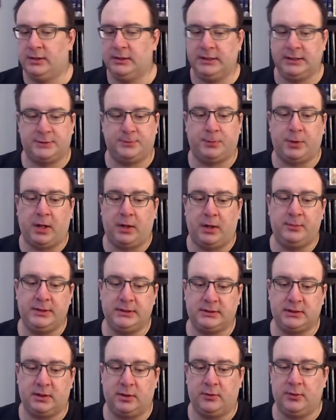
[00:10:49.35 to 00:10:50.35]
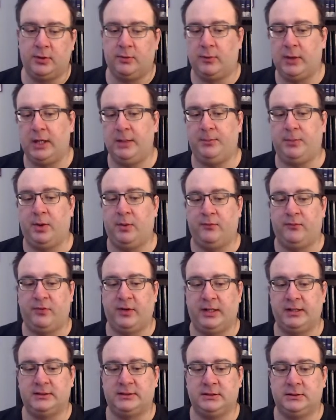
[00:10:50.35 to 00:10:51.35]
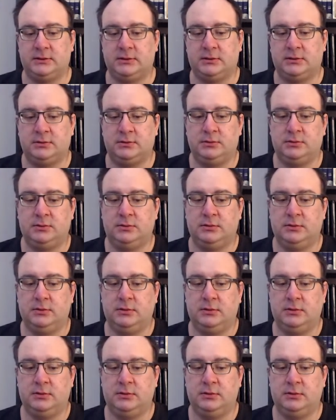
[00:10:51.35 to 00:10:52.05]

This problem isn't going away, Pope Francis.